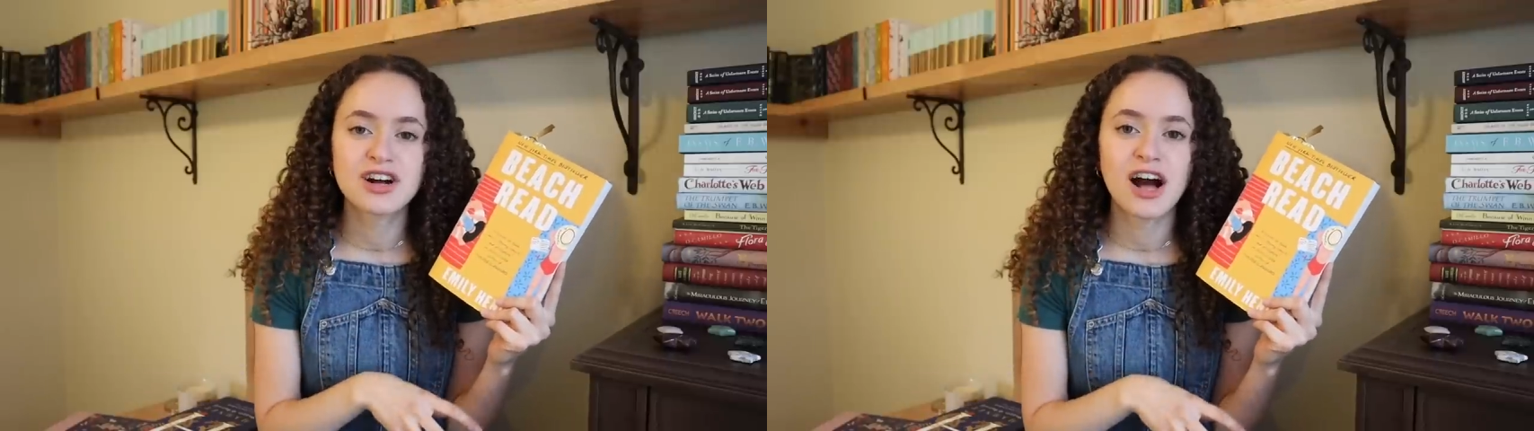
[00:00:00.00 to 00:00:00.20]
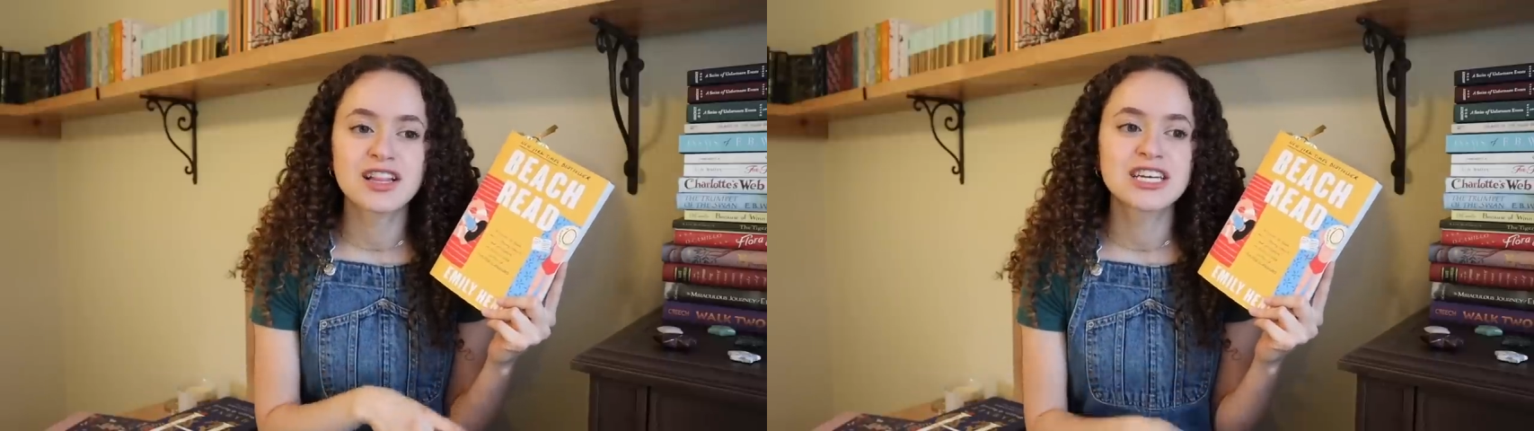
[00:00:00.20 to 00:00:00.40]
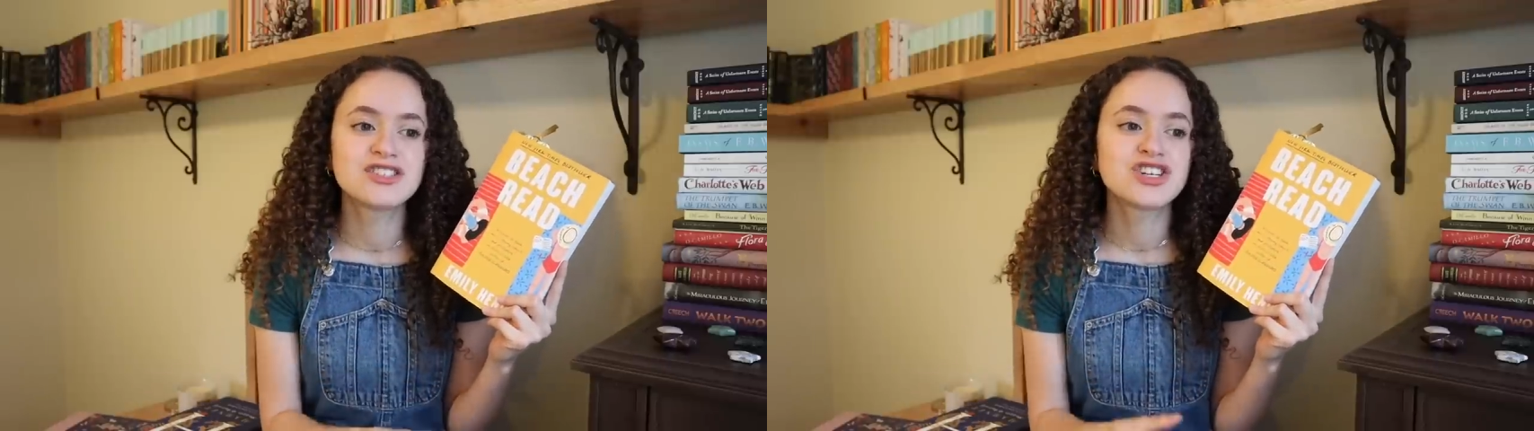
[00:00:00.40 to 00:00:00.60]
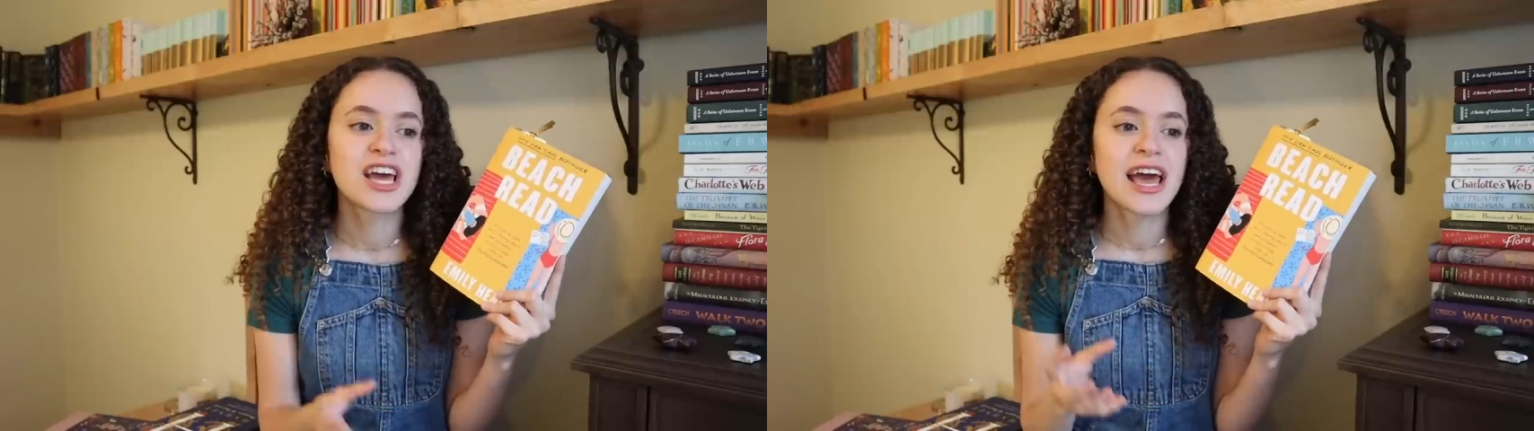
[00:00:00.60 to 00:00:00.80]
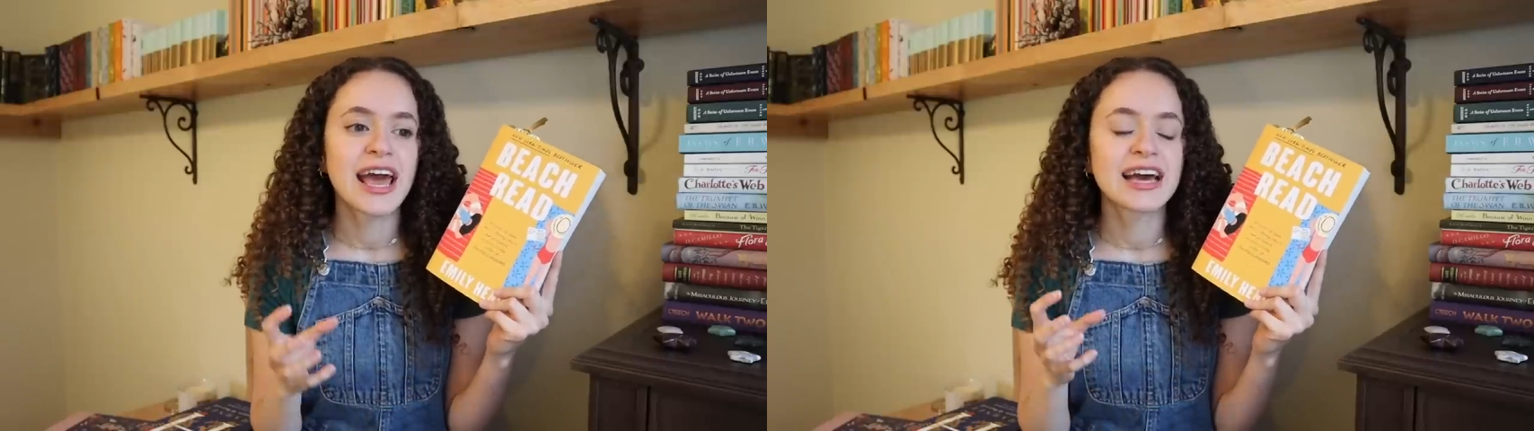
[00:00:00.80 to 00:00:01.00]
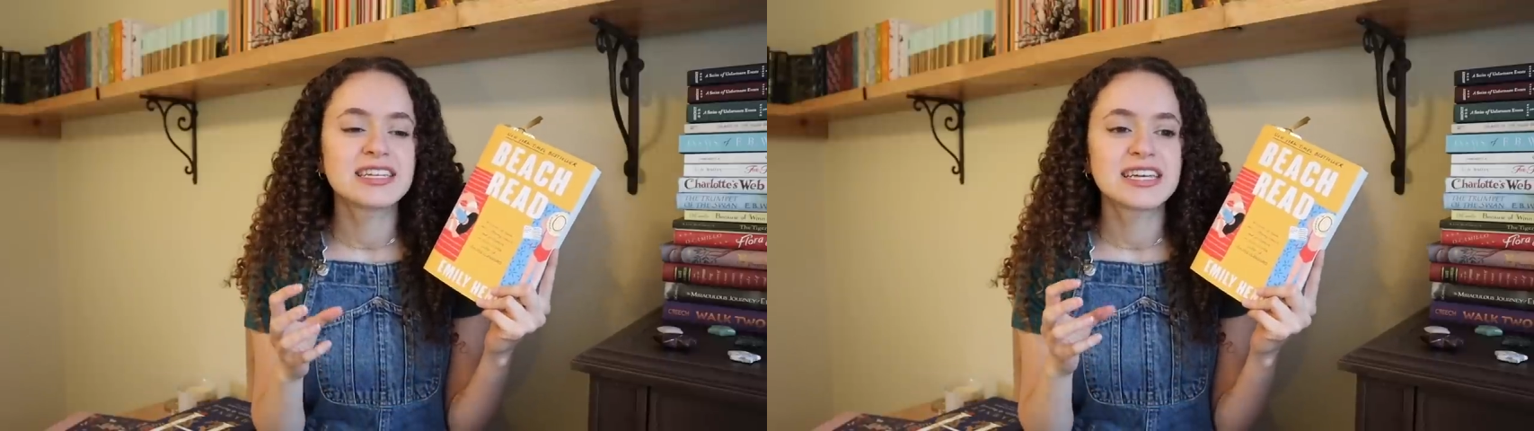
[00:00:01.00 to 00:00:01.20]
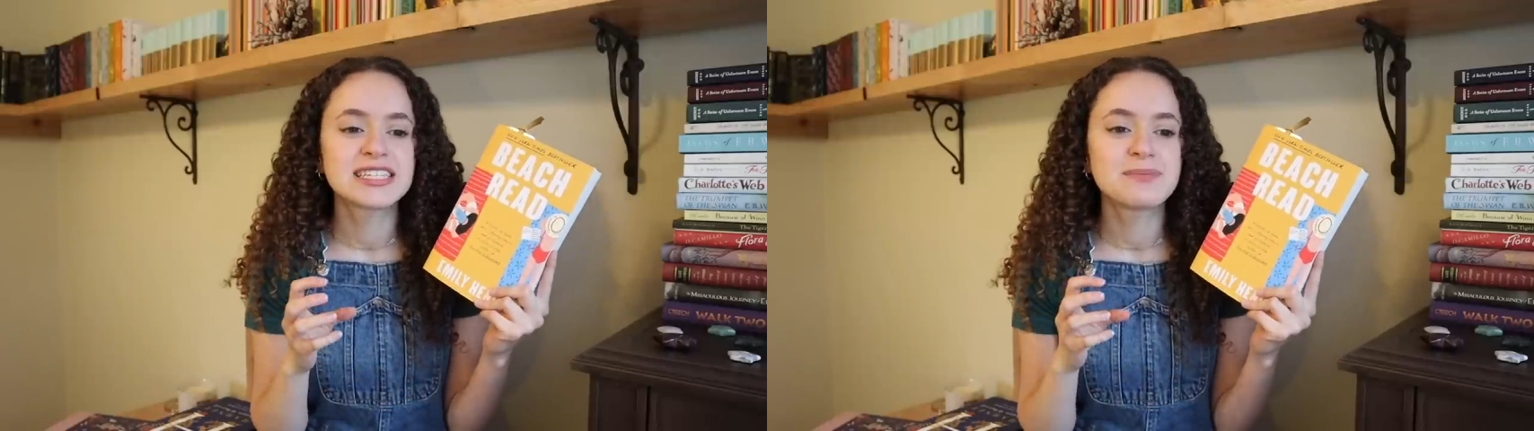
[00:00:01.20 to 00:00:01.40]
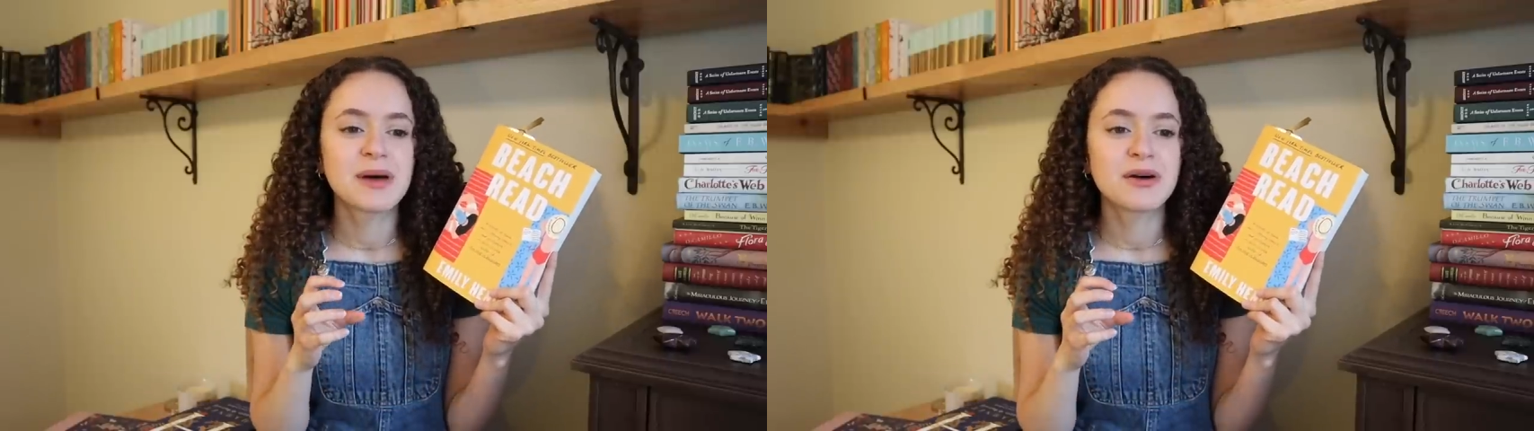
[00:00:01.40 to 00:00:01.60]
college, and
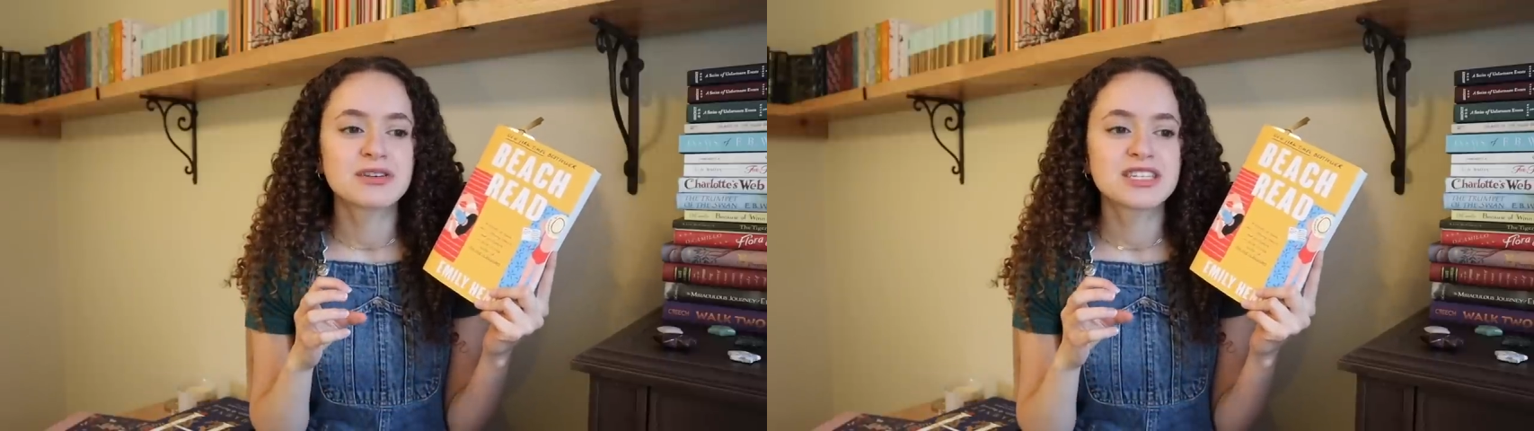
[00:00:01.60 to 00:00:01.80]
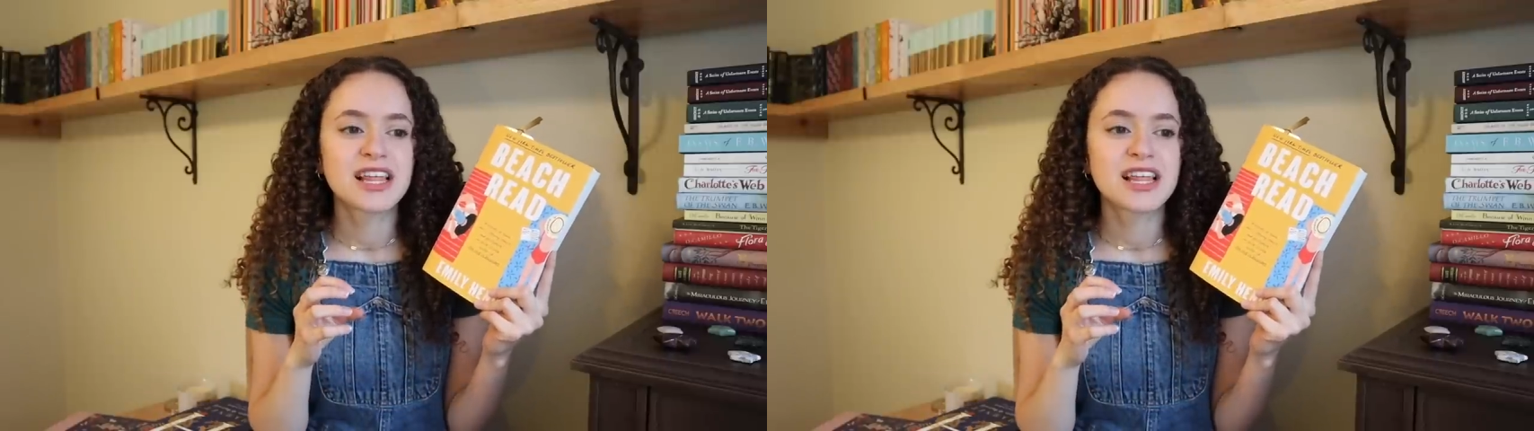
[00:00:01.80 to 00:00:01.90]
it's about